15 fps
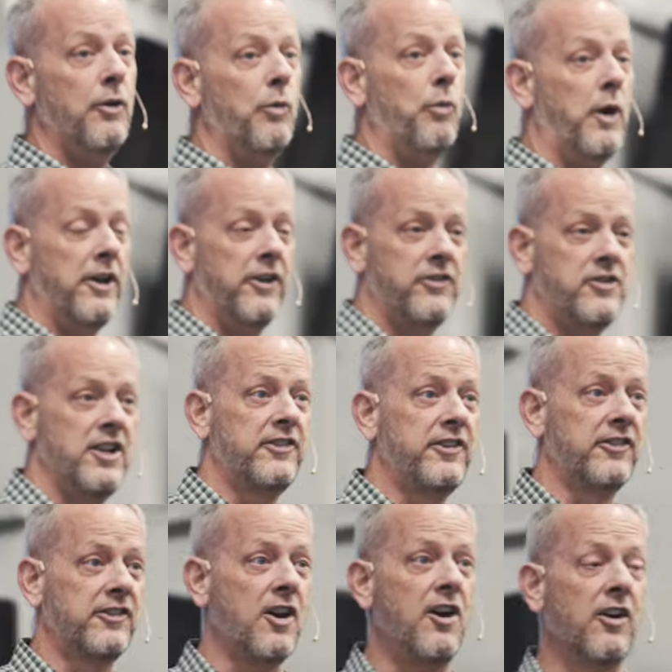What is
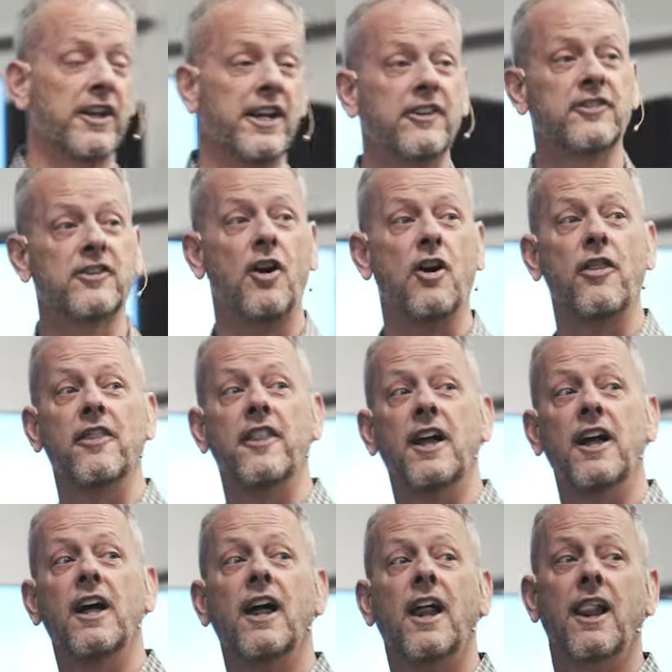Jesus called? He's called
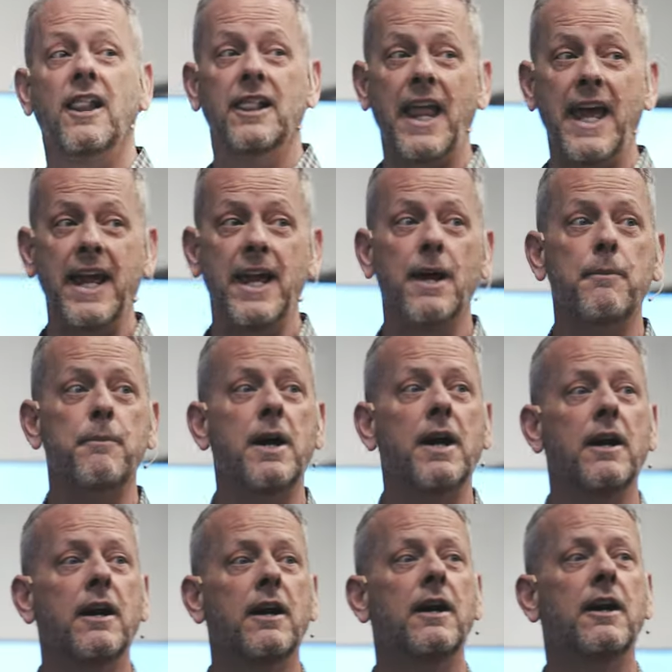the Lamb
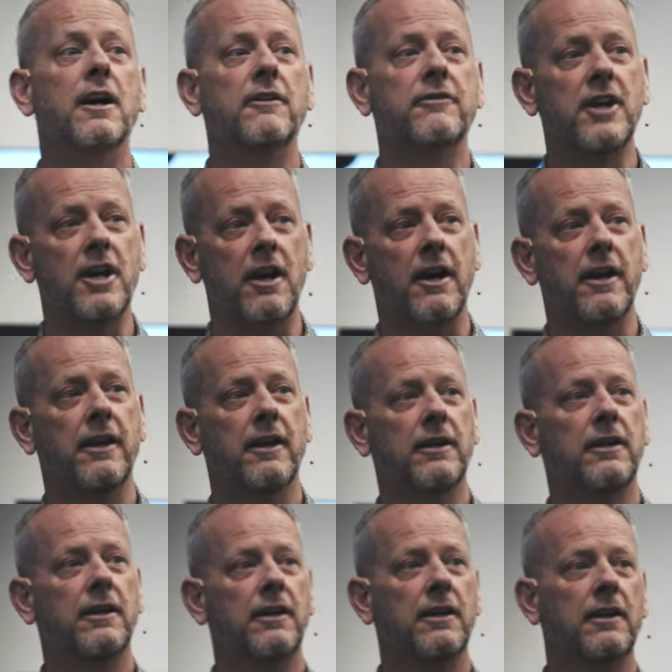of God.
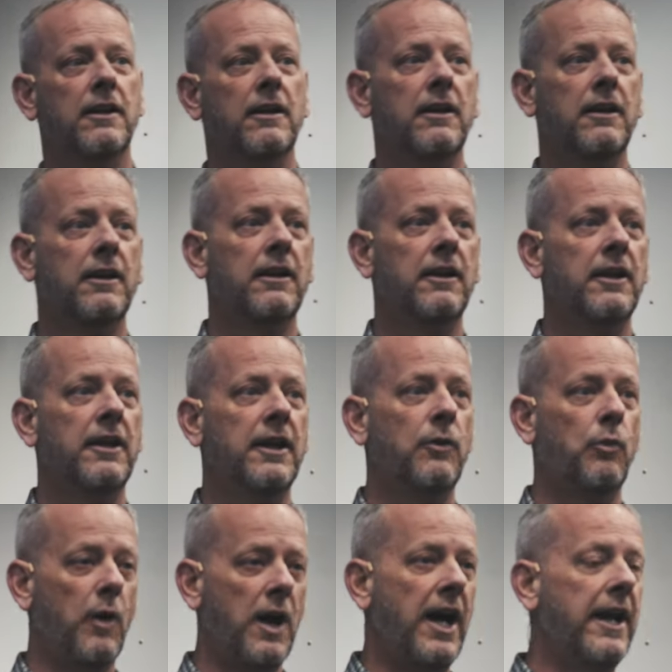
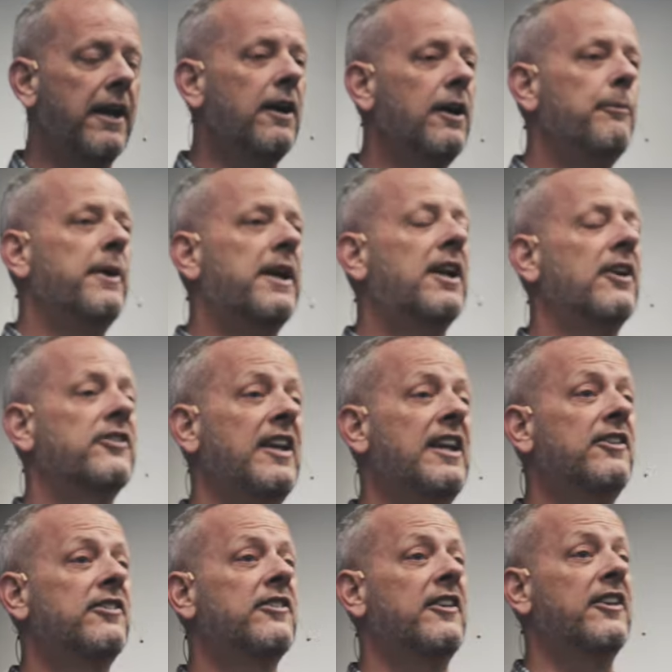Why? Because
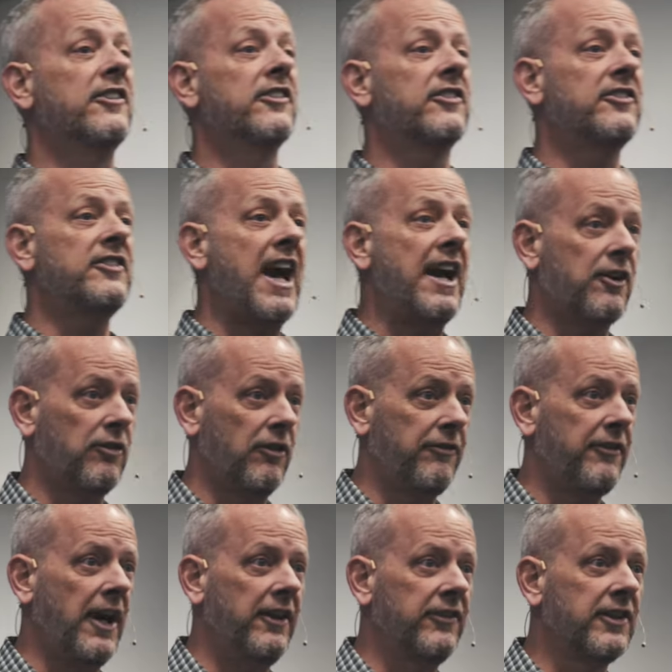he's the
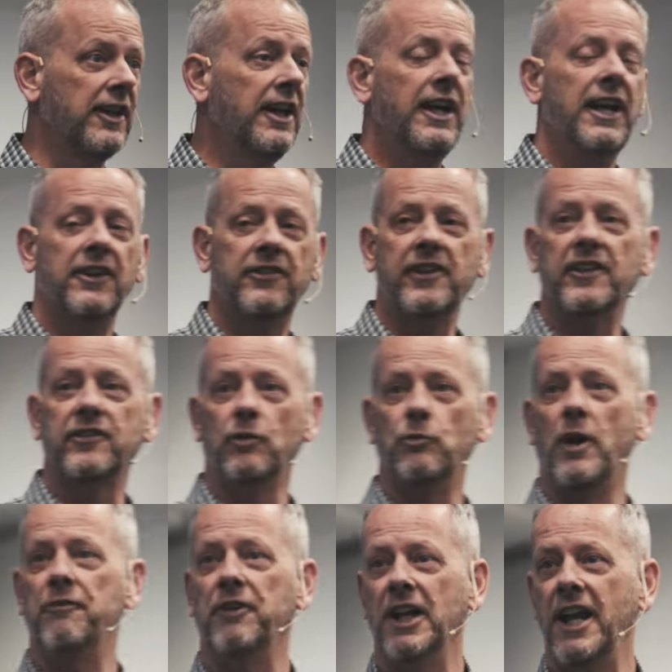sacrifice. It says in
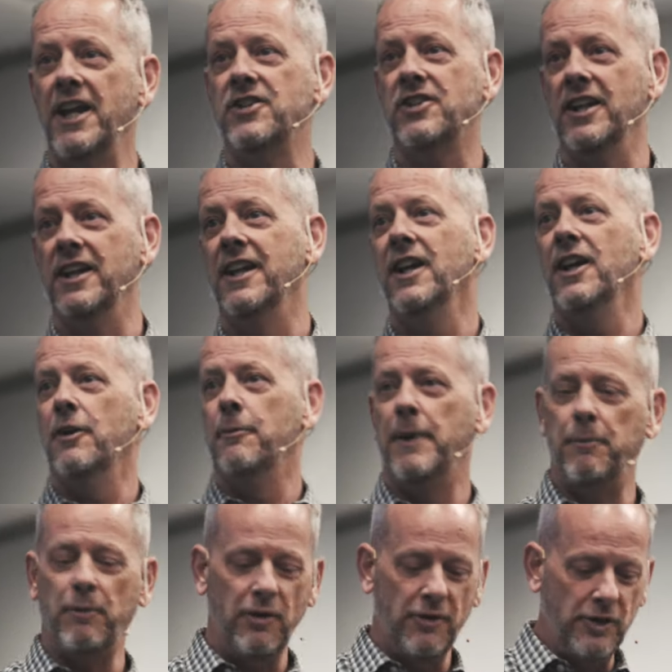Revelation,
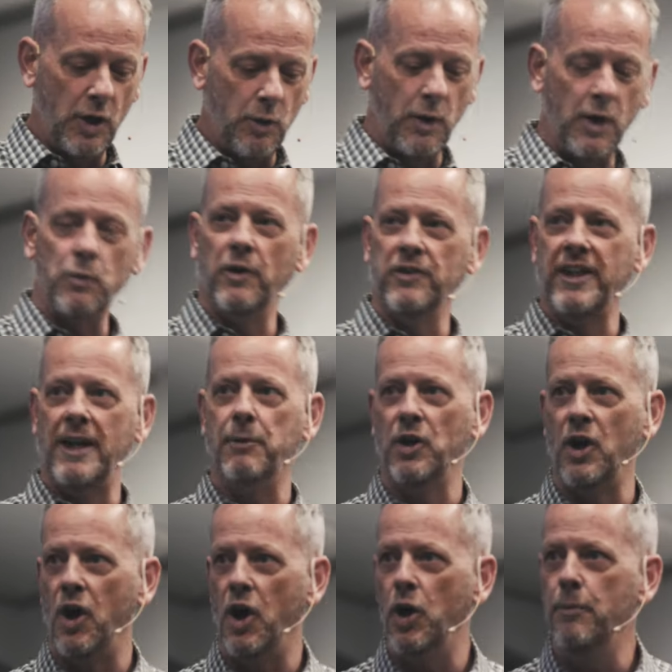remember, no one was able
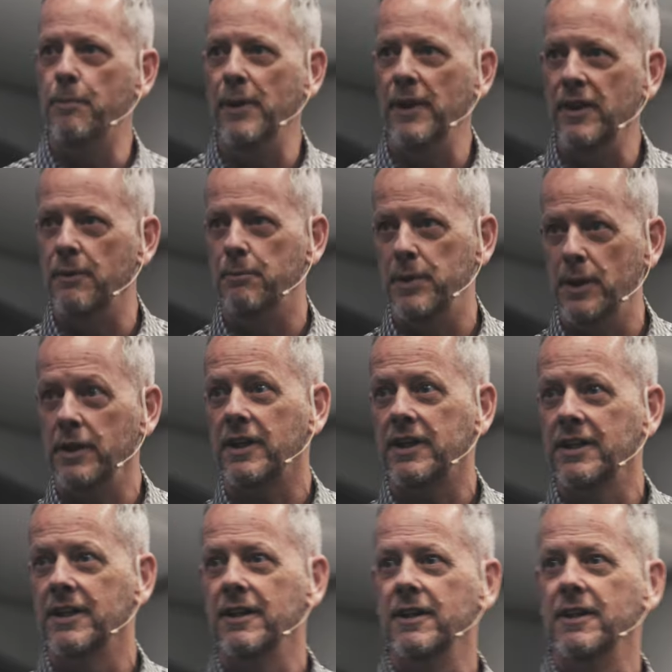to open the book,